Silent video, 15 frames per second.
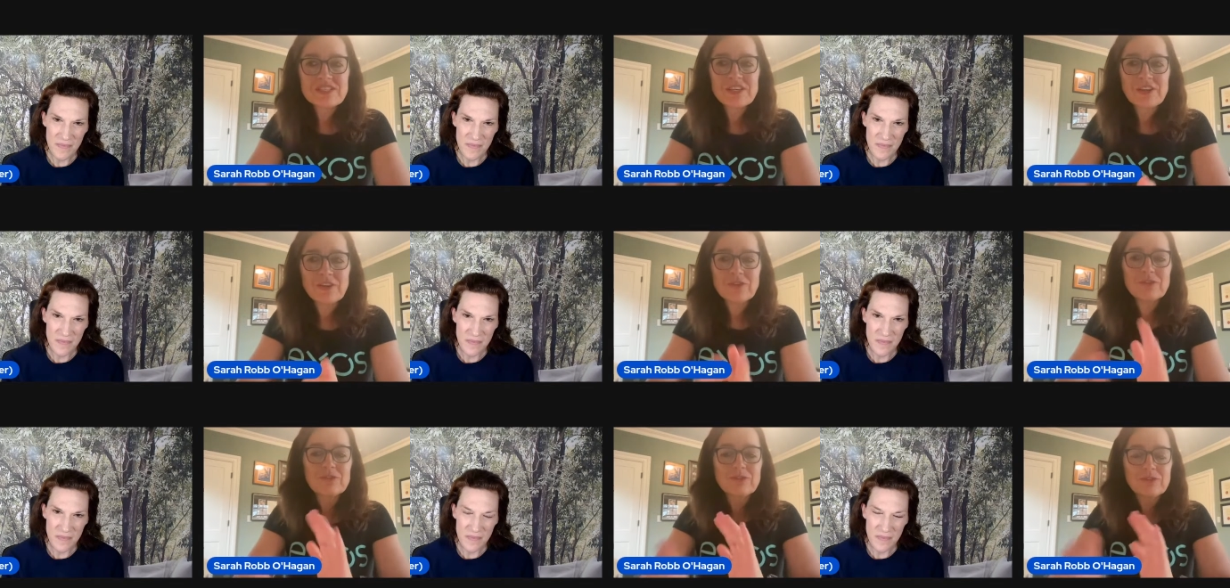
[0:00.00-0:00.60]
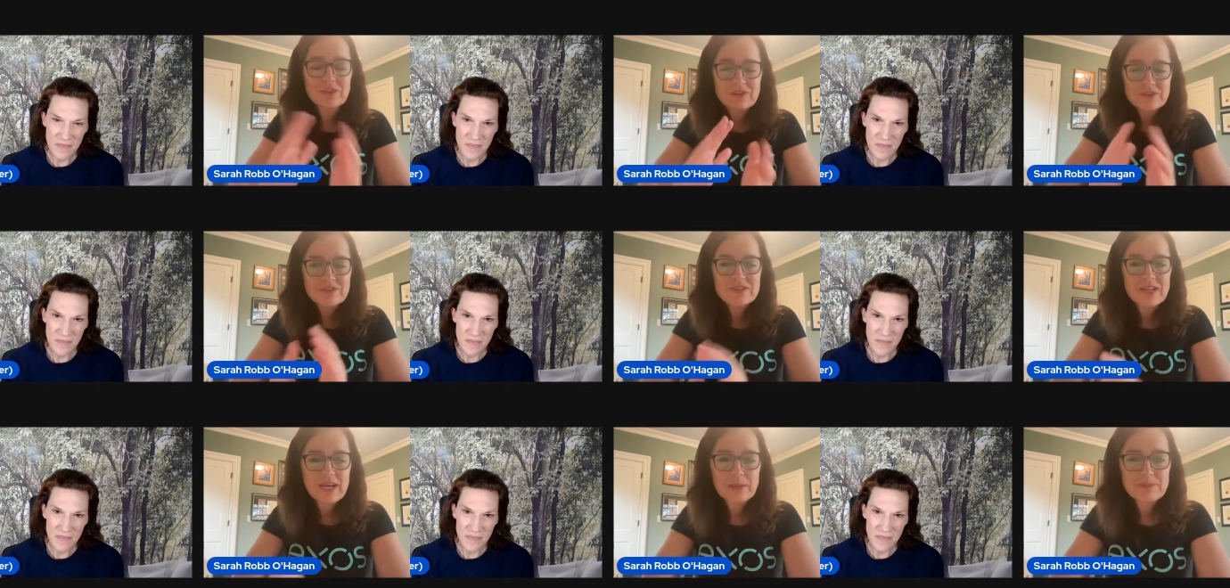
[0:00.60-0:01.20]
Speaker 1: go through
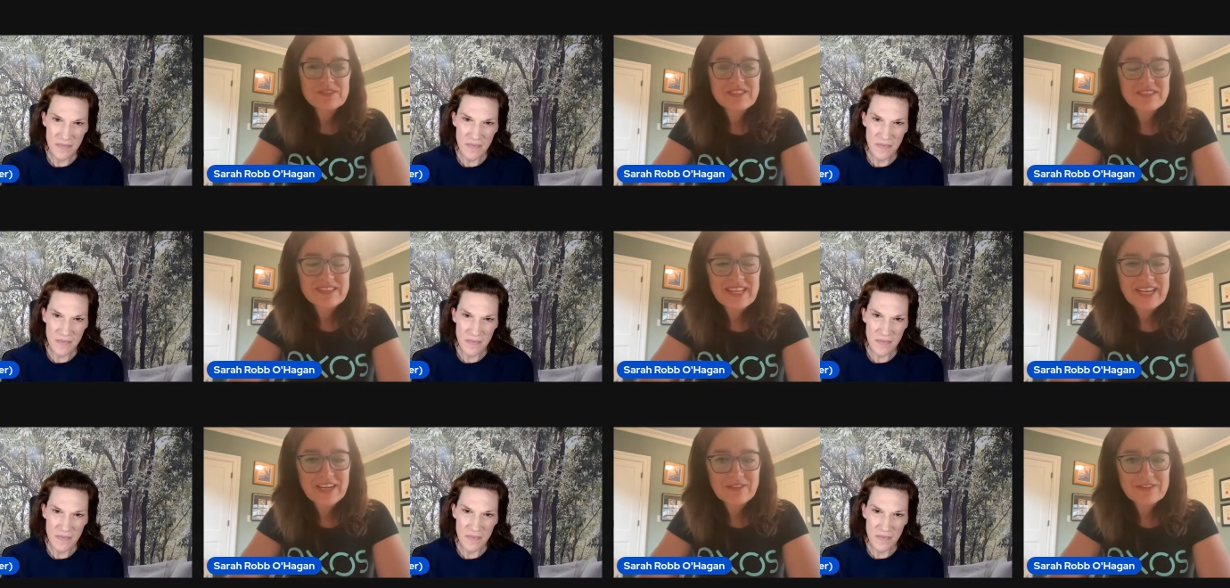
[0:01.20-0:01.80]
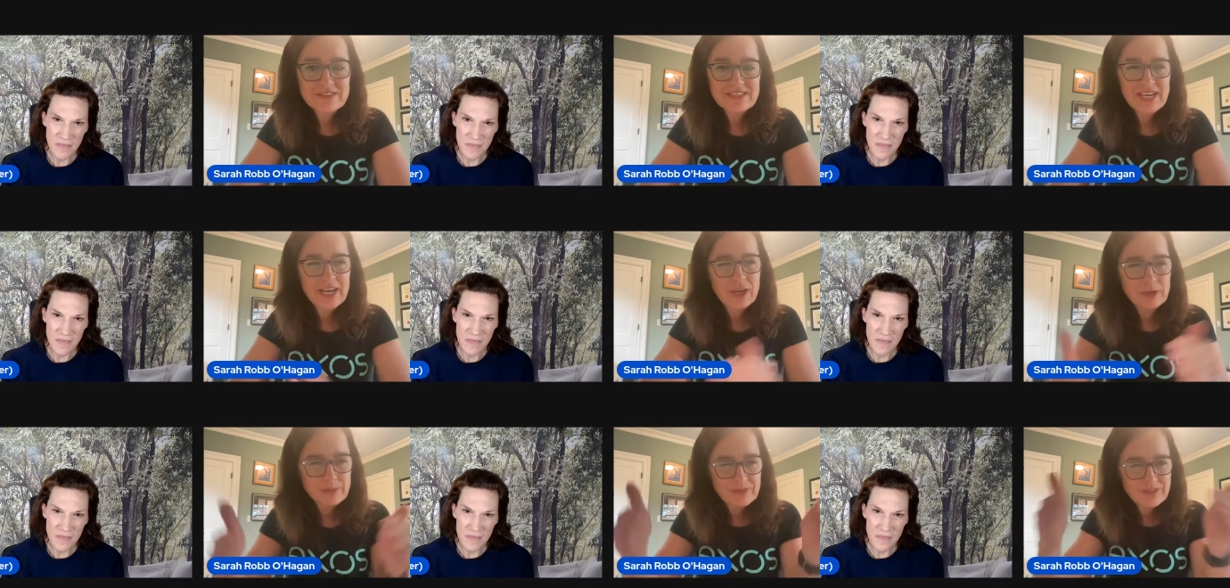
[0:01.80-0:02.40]
those ups and downs to
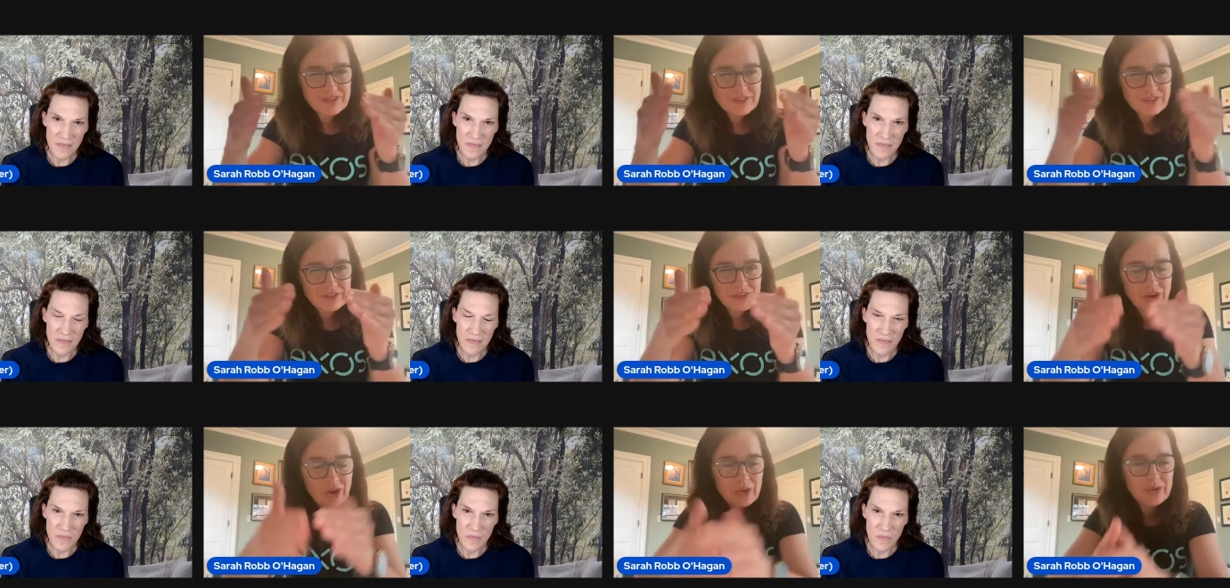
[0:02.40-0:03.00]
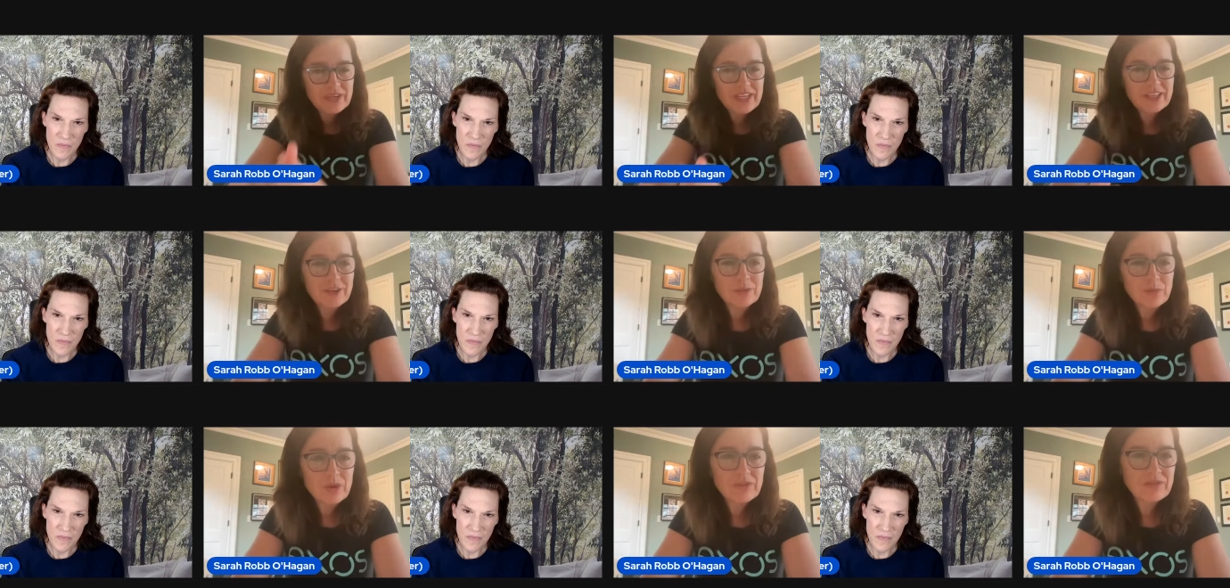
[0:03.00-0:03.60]
help you sort of hone in
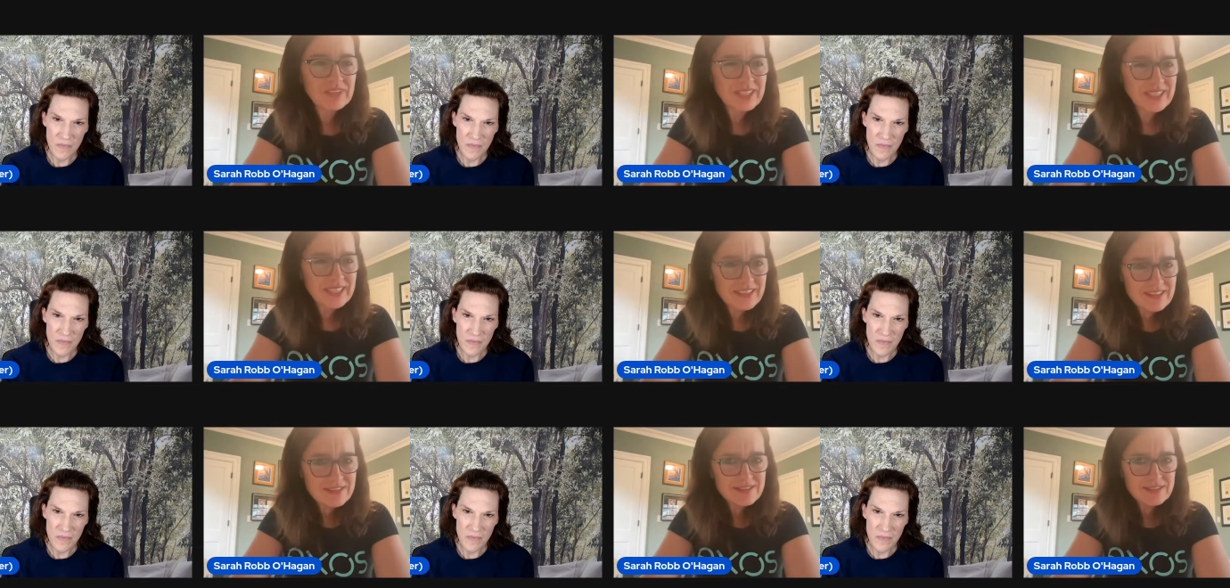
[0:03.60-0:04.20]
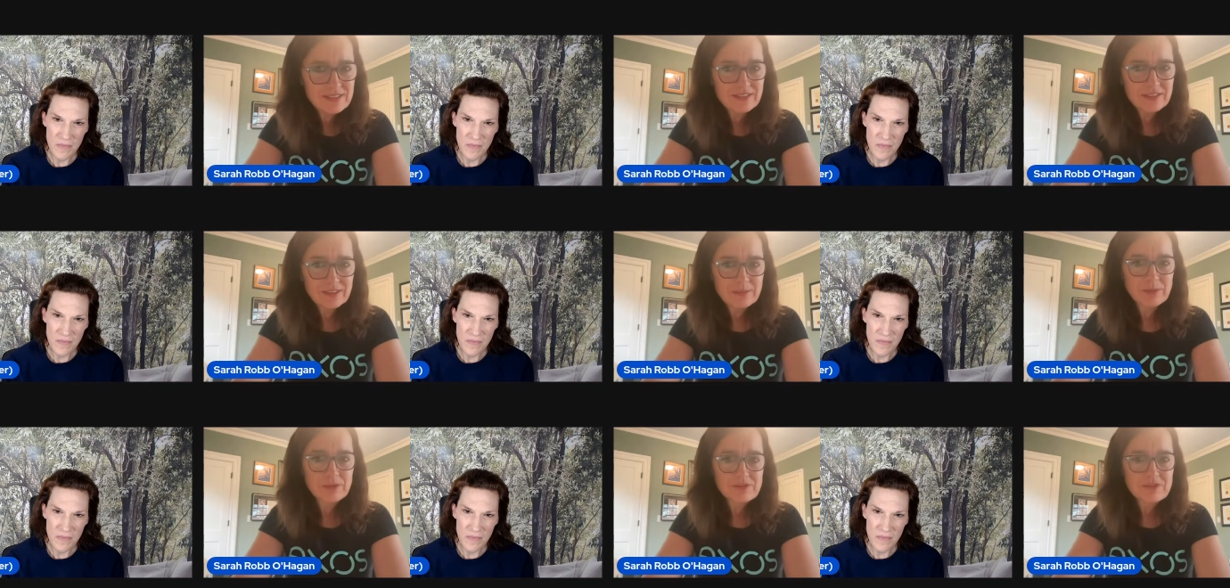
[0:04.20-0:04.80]
on what really is the
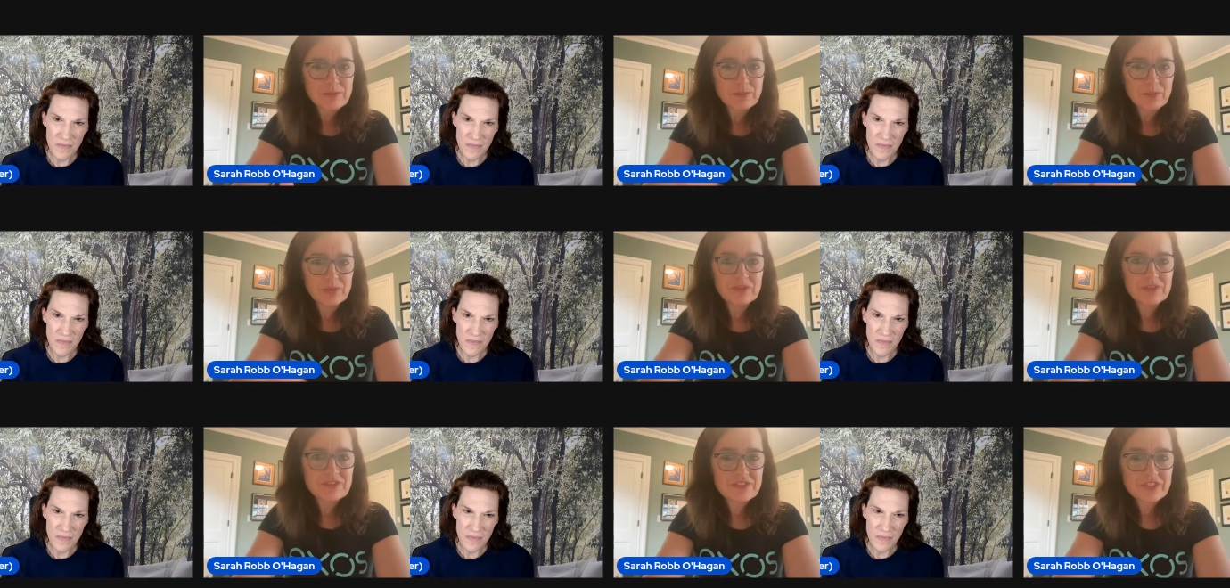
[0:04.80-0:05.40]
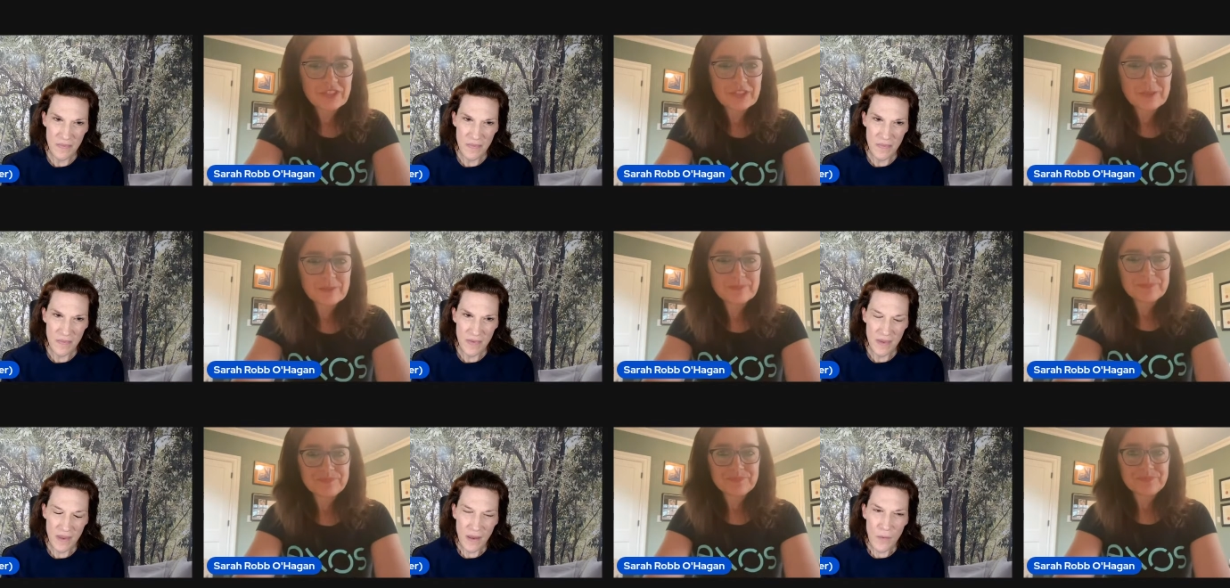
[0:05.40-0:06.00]
most important to you.
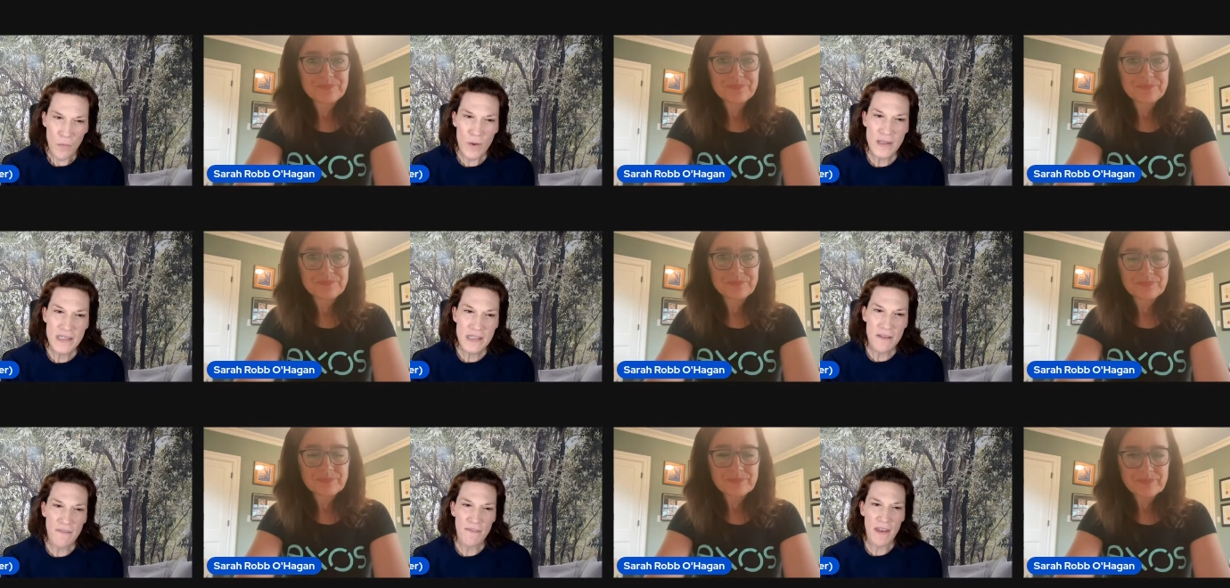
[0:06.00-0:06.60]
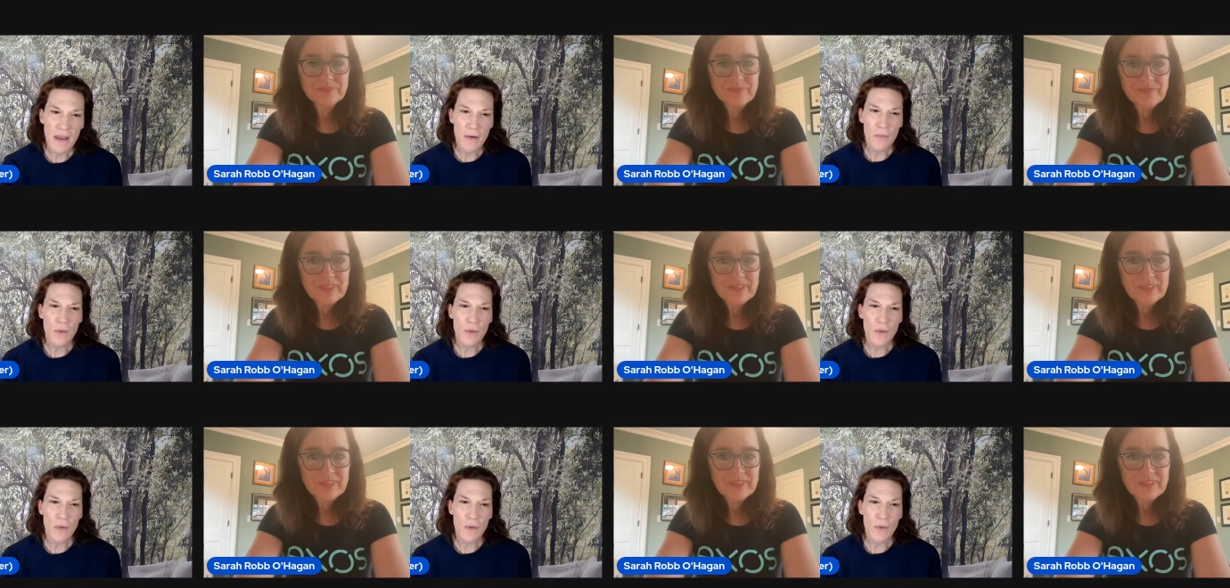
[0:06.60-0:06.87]
Speaker 2: What's the